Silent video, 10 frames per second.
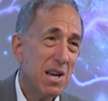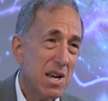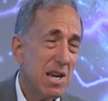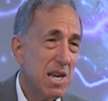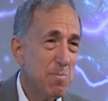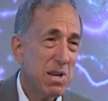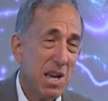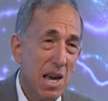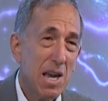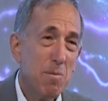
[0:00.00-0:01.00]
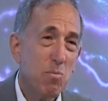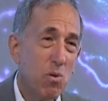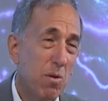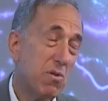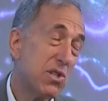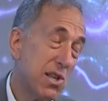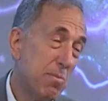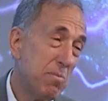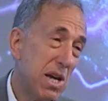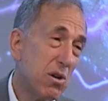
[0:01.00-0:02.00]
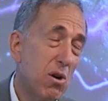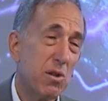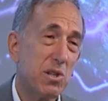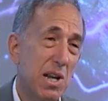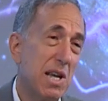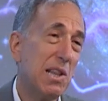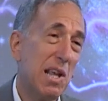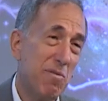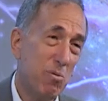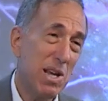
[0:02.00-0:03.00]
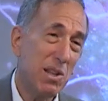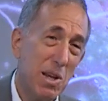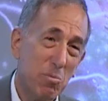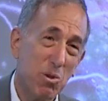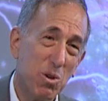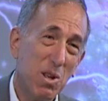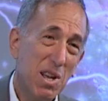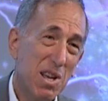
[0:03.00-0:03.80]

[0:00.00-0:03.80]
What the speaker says: he became what some may call today a left-wing liberal.